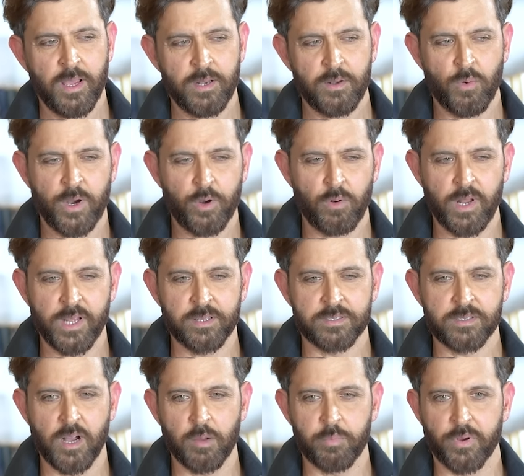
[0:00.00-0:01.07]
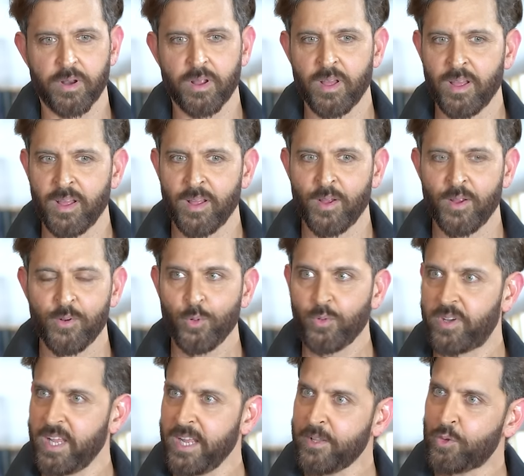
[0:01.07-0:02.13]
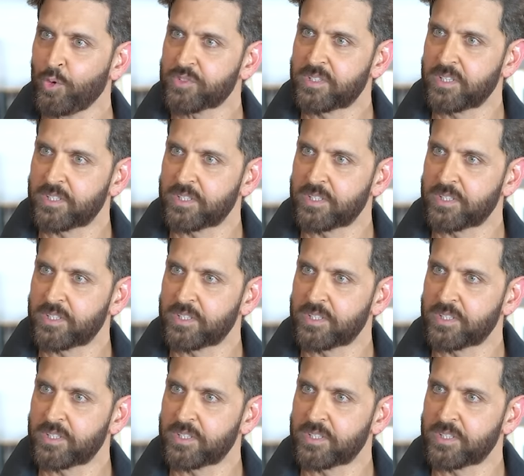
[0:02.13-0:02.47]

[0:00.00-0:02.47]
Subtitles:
No, I don't like this carpet. To take those